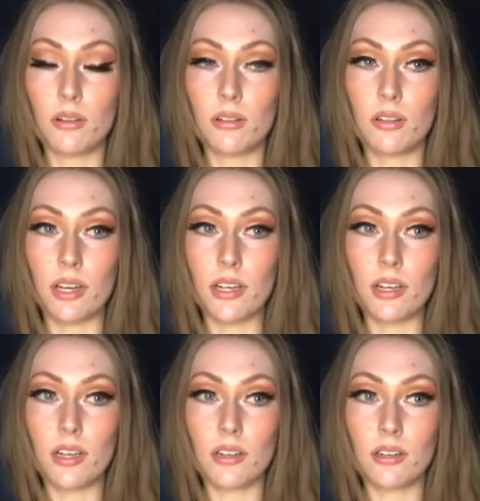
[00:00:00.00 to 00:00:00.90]
Like,
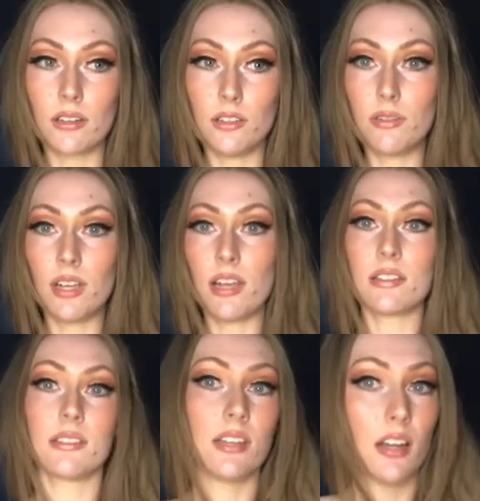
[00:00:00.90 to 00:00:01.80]
you can't
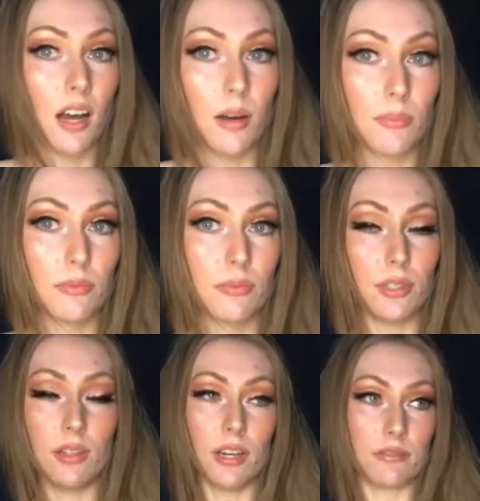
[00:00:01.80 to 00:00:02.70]
sit up when
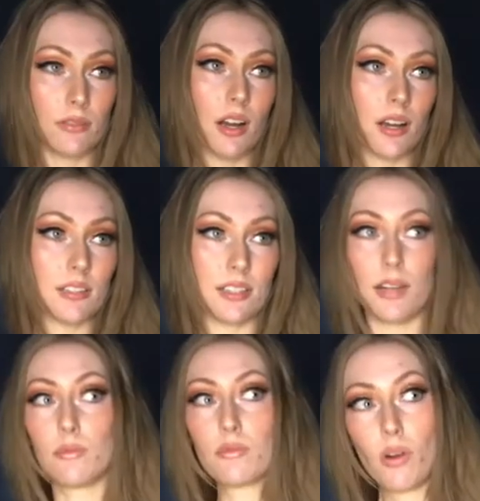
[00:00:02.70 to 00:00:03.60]
you have rods. I
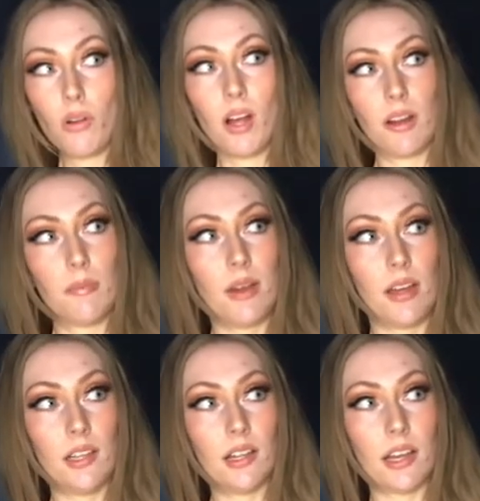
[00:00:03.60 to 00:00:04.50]
roll out of
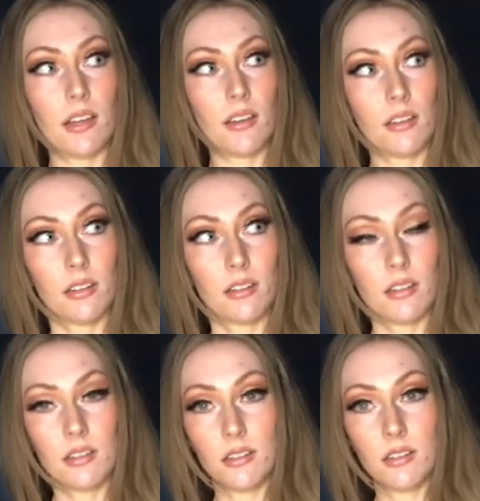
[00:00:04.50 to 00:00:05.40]
bed like
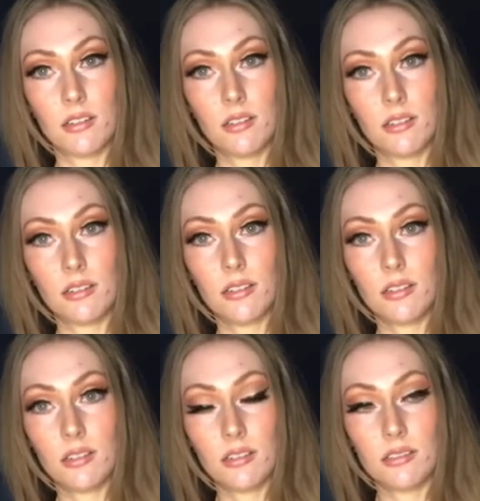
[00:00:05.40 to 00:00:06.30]

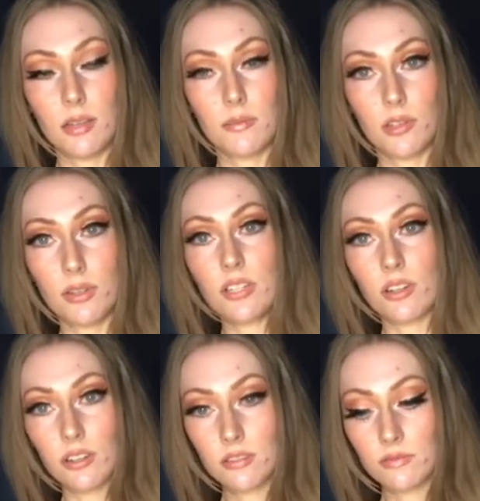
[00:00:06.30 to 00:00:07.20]
some
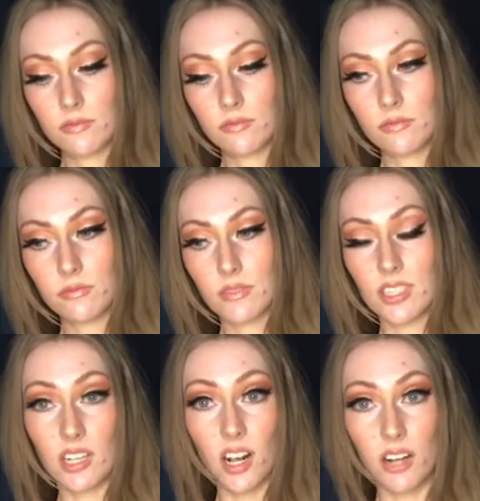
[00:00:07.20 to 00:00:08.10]
creature.
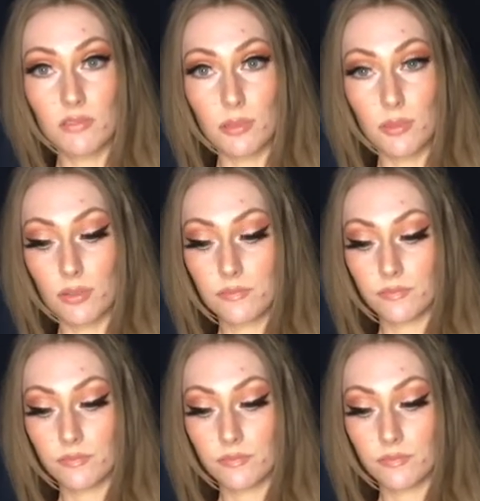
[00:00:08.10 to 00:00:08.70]
It's uncomfortable.